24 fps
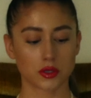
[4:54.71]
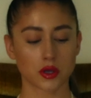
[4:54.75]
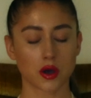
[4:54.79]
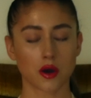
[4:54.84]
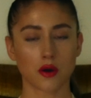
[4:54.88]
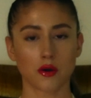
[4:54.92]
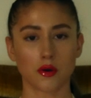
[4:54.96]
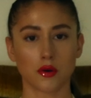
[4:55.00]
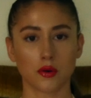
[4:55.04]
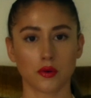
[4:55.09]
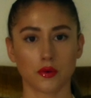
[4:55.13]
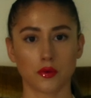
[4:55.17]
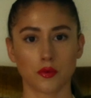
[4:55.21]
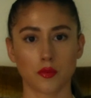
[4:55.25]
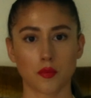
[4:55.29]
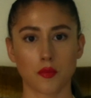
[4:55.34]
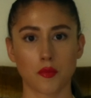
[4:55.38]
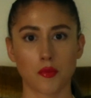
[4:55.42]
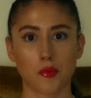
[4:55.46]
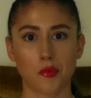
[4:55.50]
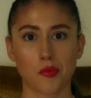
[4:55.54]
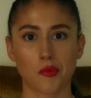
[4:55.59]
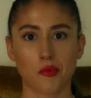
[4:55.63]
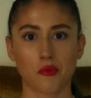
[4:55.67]

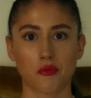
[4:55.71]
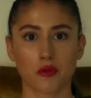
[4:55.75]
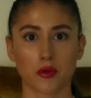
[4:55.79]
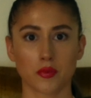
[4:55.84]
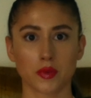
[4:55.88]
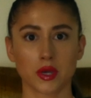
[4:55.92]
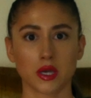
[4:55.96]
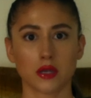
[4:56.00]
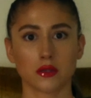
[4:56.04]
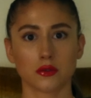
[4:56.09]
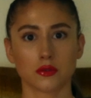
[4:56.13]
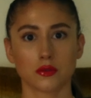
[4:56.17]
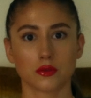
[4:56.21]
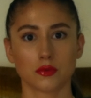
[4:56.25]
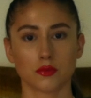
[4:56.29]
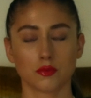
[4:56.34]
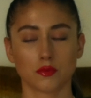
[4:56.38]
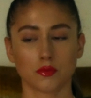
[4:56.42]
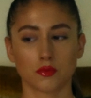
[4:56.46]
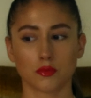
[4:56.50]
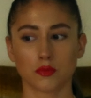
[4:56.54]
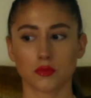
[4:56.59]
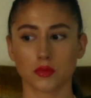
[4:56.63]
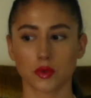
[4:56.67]
So for me,
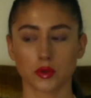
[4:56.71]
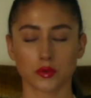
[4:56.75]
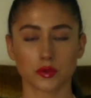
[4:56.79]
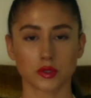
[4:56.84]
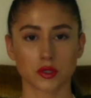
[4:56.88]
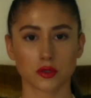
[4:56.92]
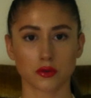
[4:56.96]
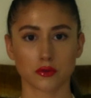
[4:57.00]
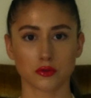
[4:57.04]
it